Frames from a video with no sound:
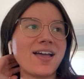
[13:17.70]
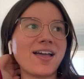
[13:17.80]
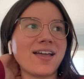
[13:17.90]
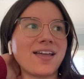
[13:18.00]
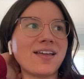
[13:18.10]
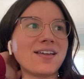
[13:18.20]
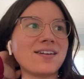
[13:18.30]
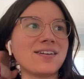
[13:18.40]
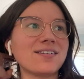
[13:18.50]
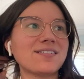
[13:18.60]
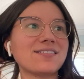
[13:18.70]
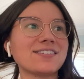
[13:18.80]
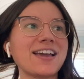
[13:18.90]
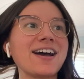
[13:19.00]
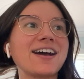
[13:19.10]
And
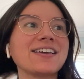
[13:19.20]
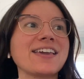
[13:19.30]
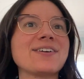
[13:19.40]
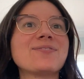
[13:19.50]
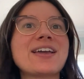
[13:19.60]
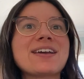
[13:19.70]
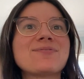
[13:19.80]
yeah, I can't wait.